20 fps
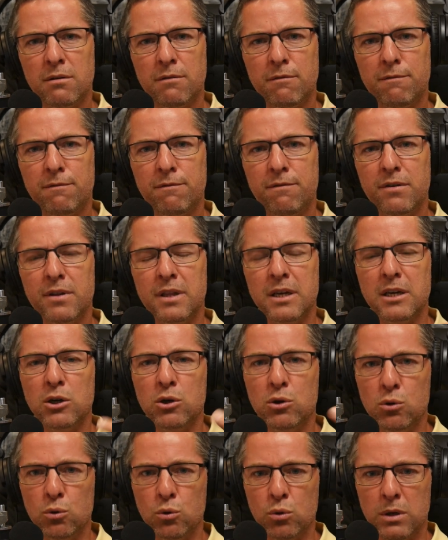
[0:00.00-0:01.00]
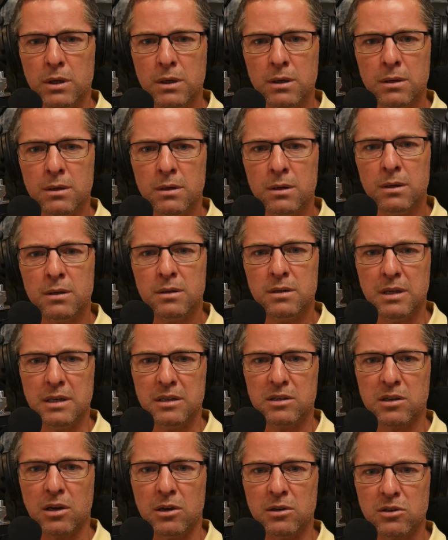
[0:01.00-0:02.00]
for the good
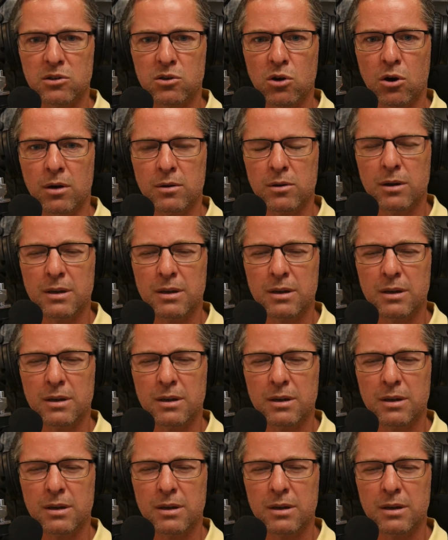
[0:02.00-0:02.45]
since those times?